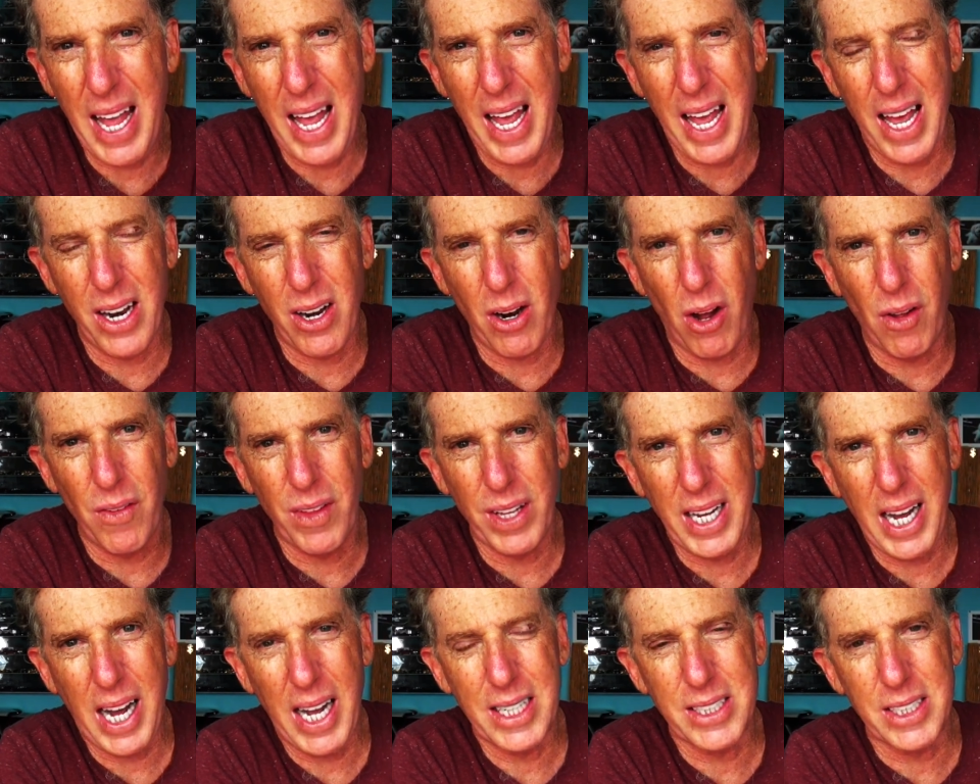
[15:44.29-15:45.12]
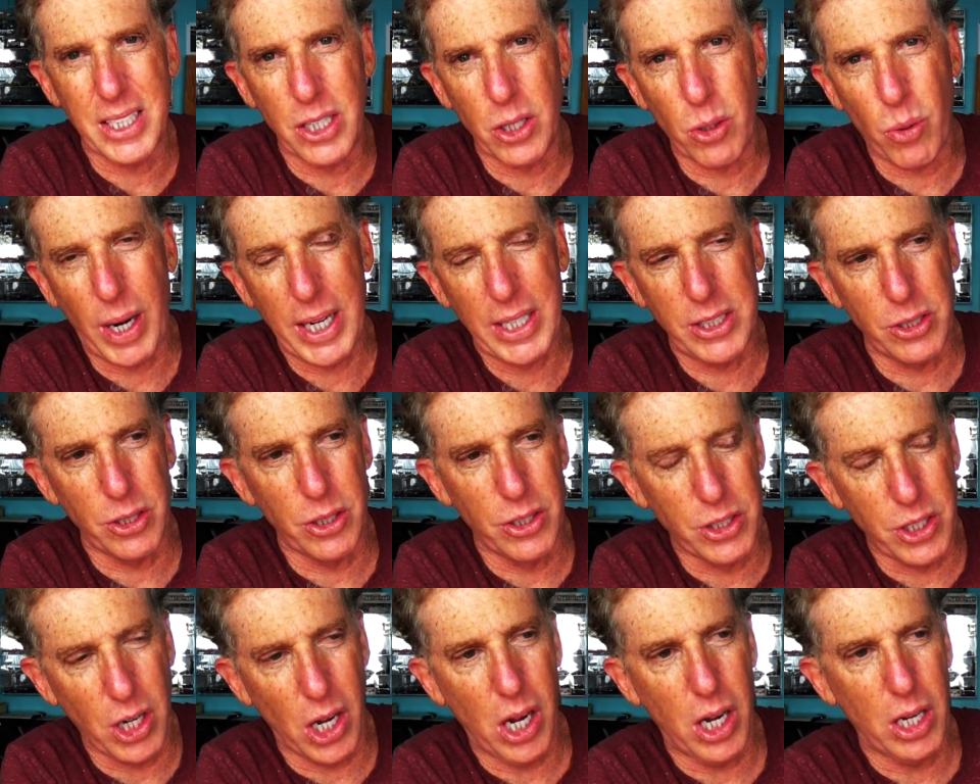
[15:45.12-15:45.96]
and all the guys at
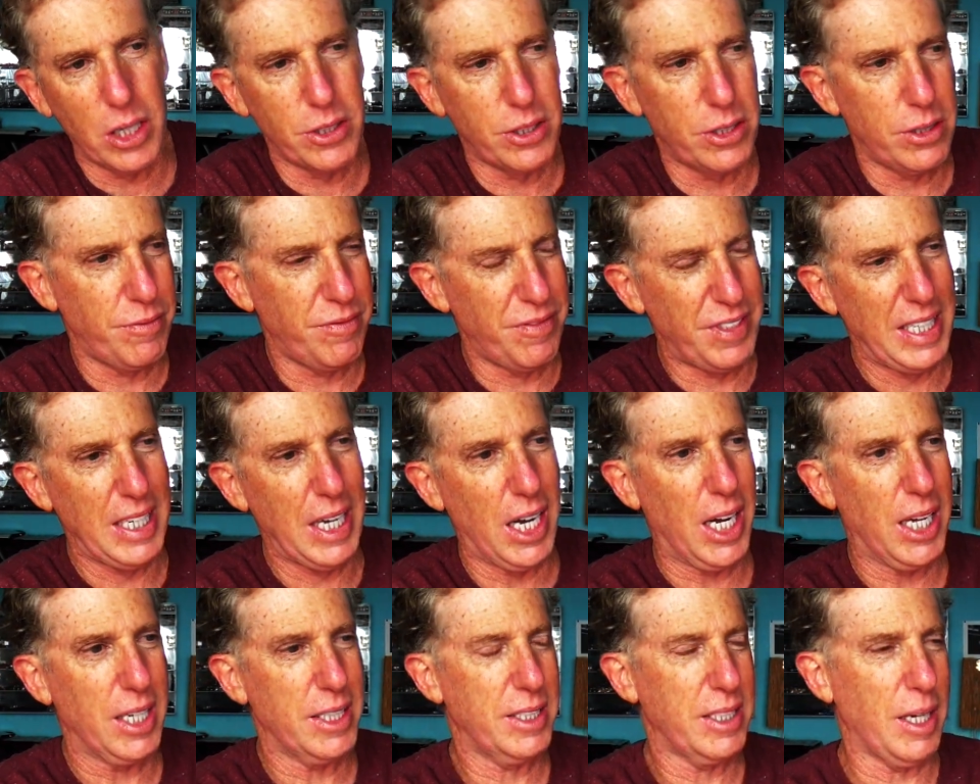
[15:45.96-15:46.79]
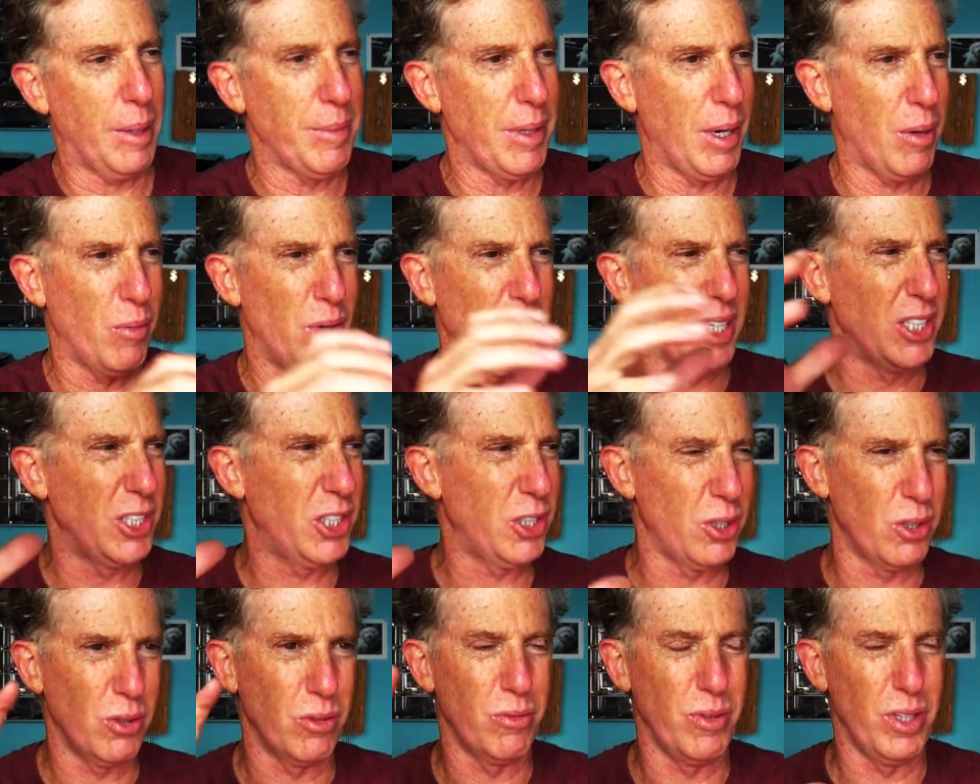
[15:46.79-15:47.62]
Chrysler Dodge Fiat. I'm not really sure.